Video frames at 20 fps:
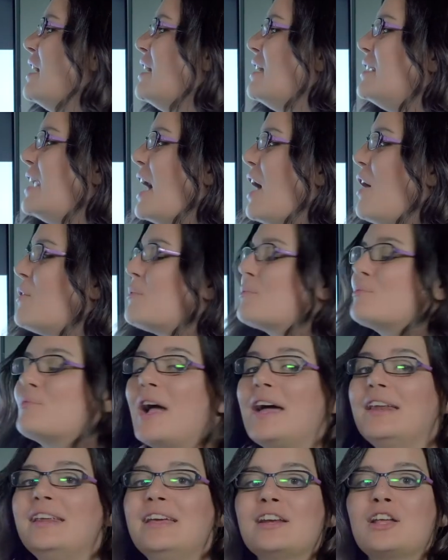Now,
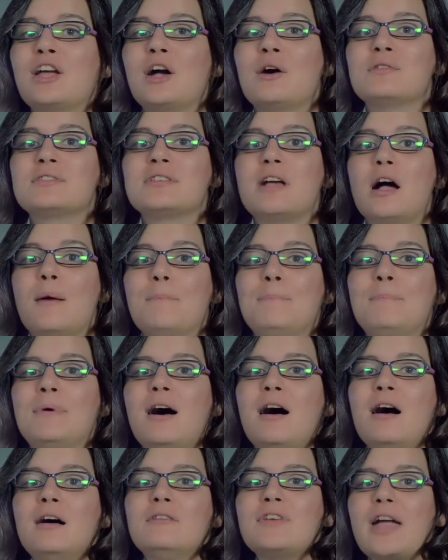Reddit goes
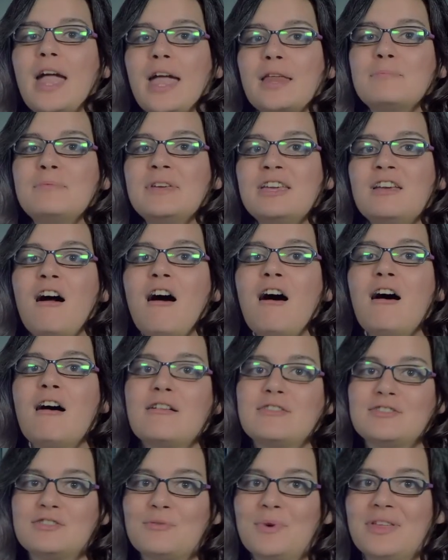above and
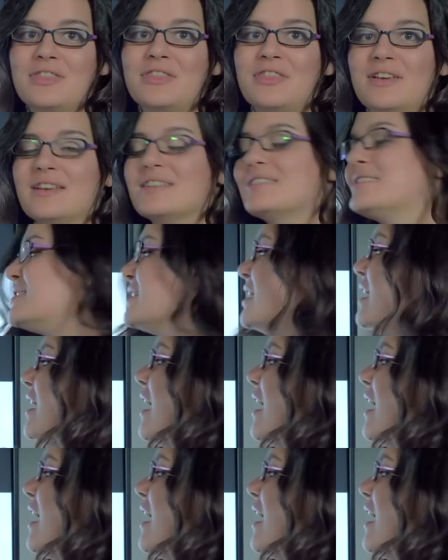beyond with this,